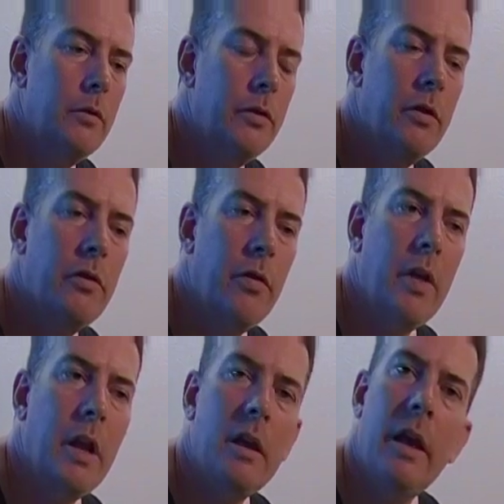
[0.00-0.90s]
just a
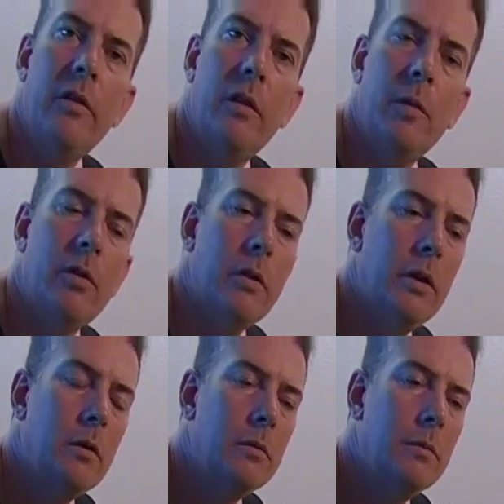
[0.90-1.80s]
synthetic casing
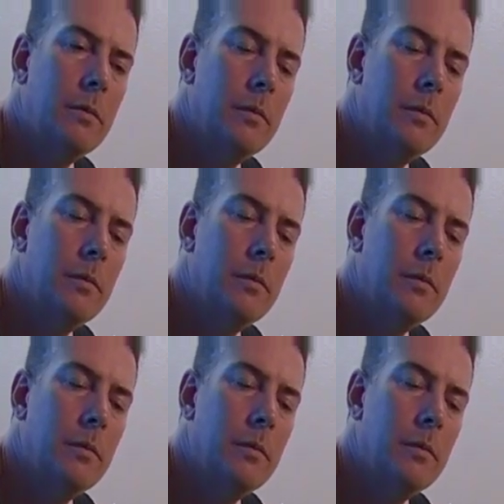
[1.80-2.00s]
material.